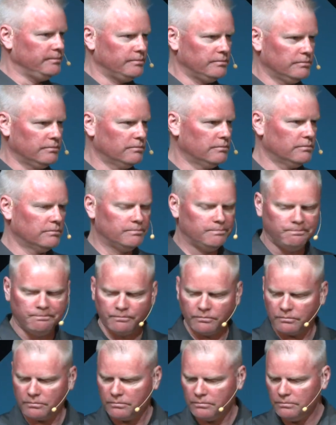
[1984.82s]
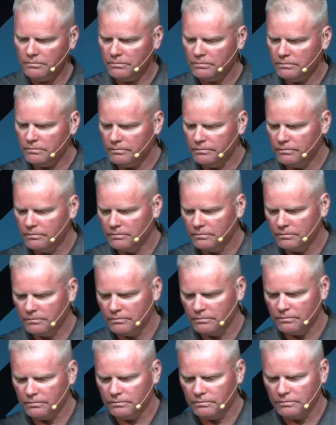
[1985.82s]

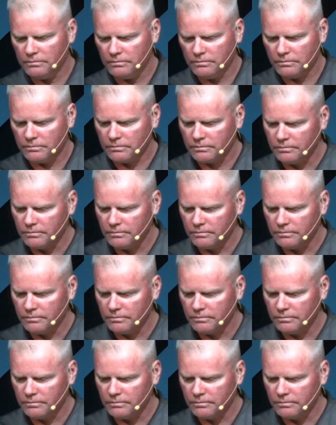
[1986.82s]
Nobody speaks.